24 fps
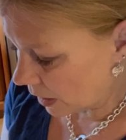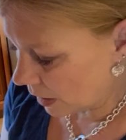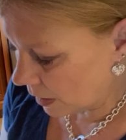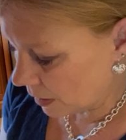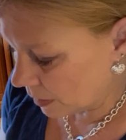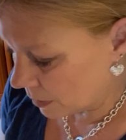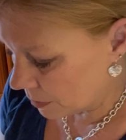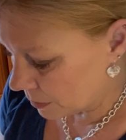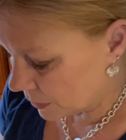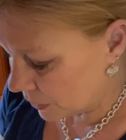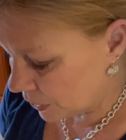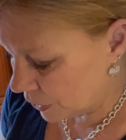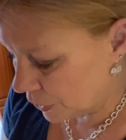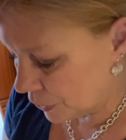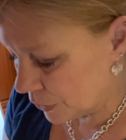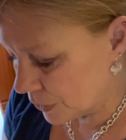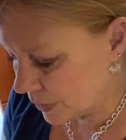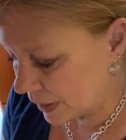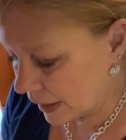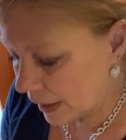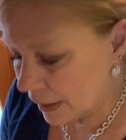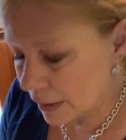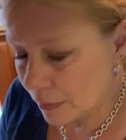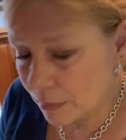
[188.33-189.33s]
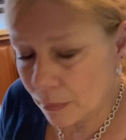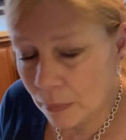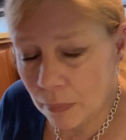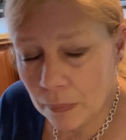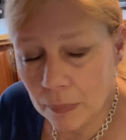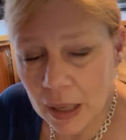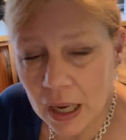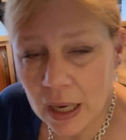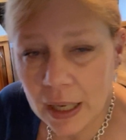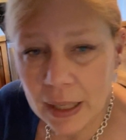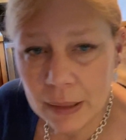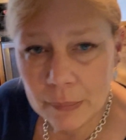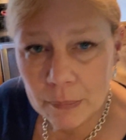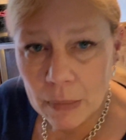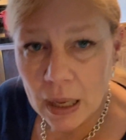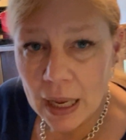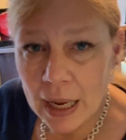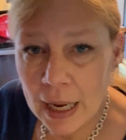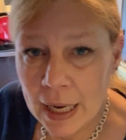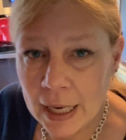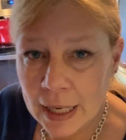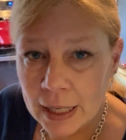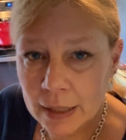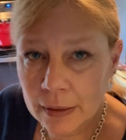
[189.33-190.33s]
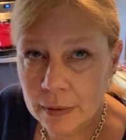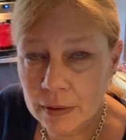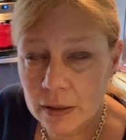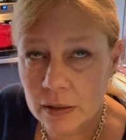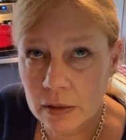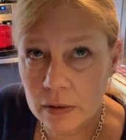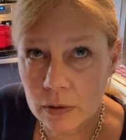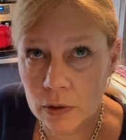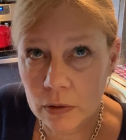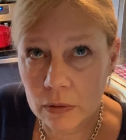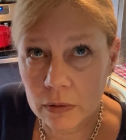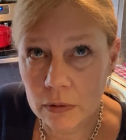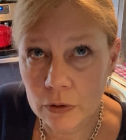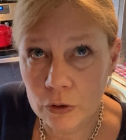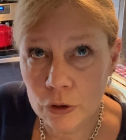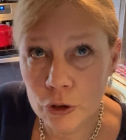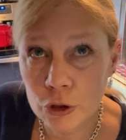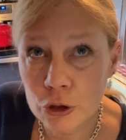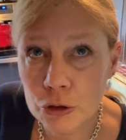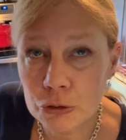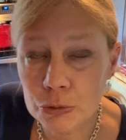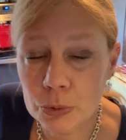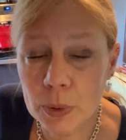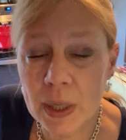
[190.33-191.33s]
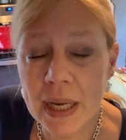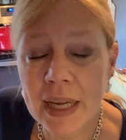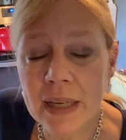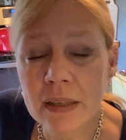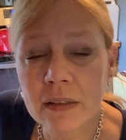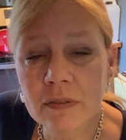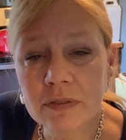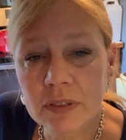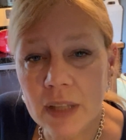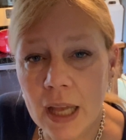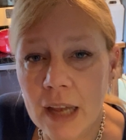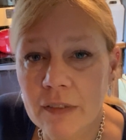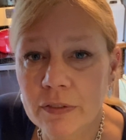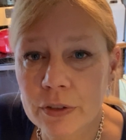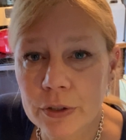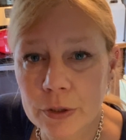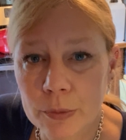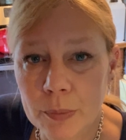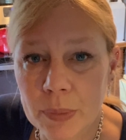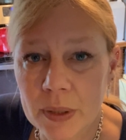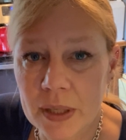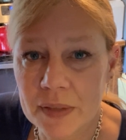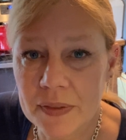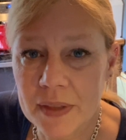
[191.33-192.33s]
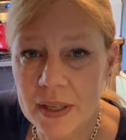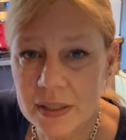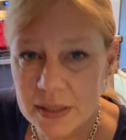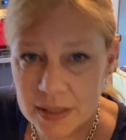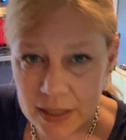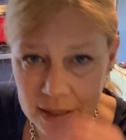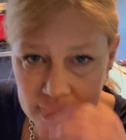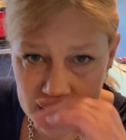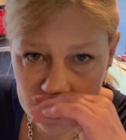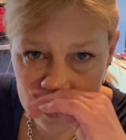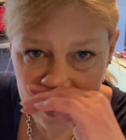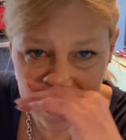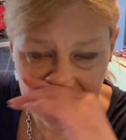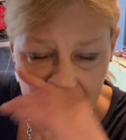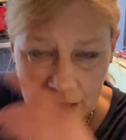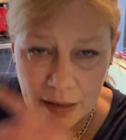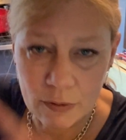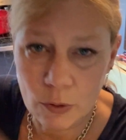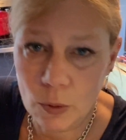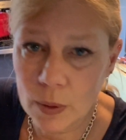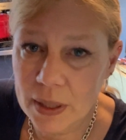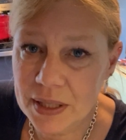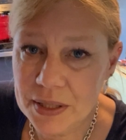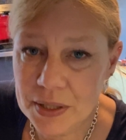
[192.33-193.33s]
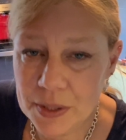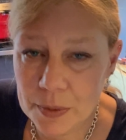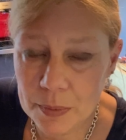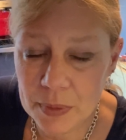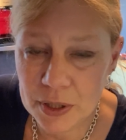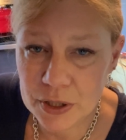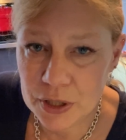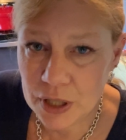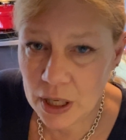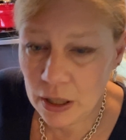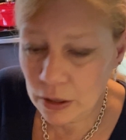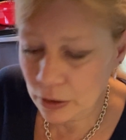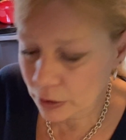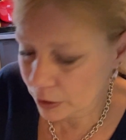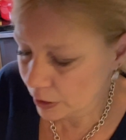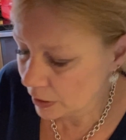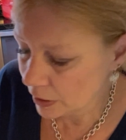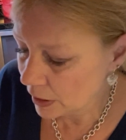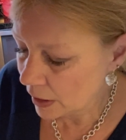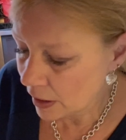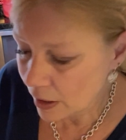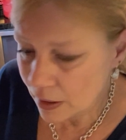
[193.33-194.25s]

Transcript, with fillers: Um, you can buy a grade of lavender bud that does not have quite so much color.